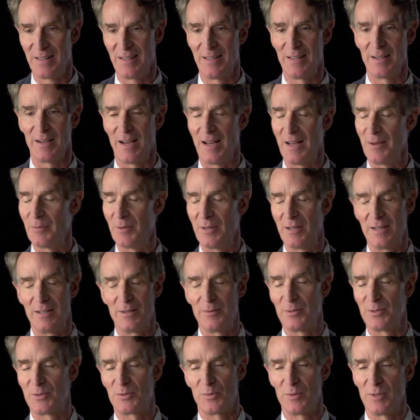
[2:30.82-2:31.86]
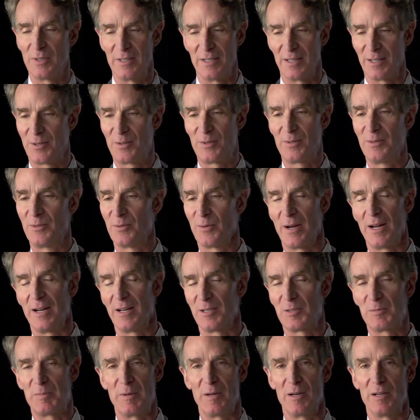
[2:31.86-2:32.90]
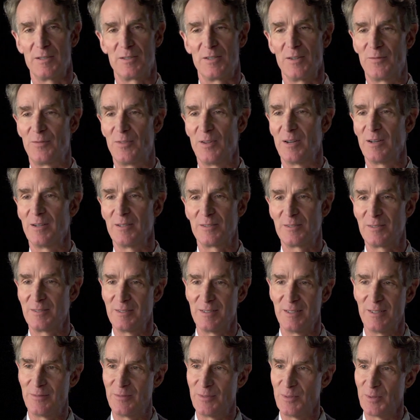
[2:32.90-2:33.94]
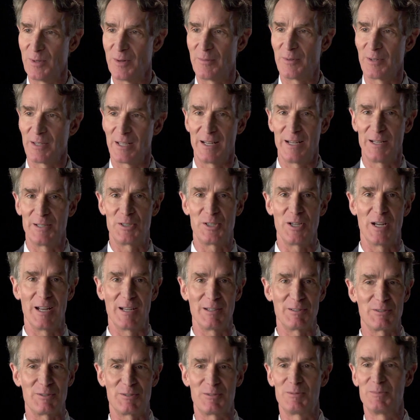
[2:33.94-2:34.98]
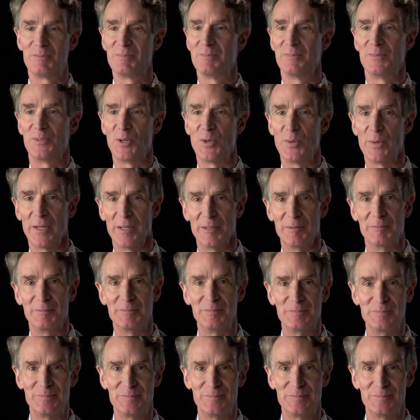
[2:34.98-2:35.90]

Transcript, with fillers: It was really a great experience. If you ever get a chance, do it.